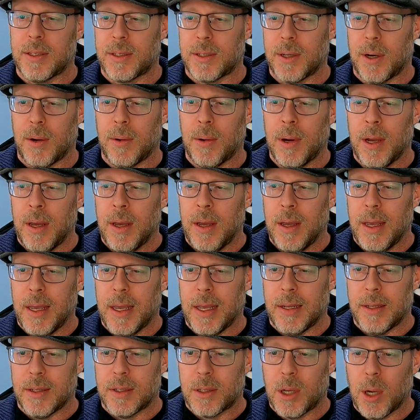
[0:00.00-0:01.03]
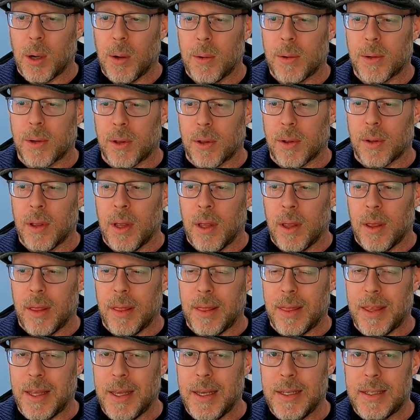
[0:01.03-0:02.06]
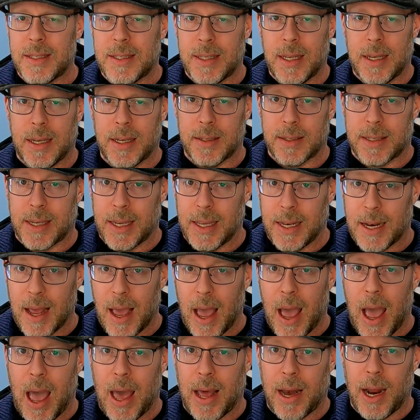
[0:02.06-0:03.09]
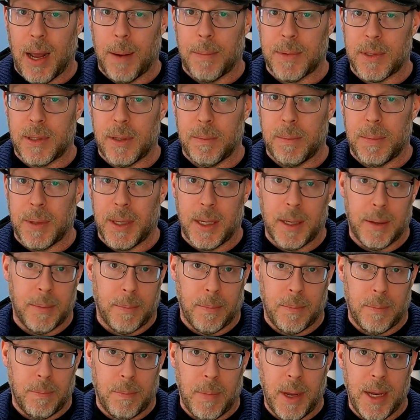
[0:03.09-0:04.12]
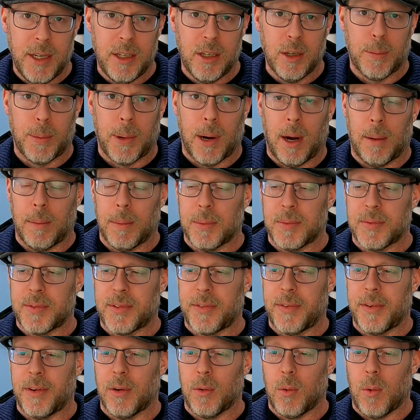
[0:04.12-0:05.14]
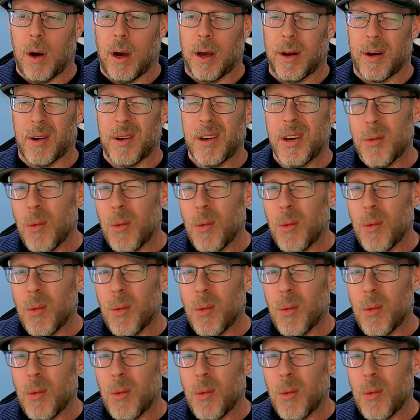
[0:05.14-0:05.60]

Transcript: So in total, these things can add up to be major problems for your water.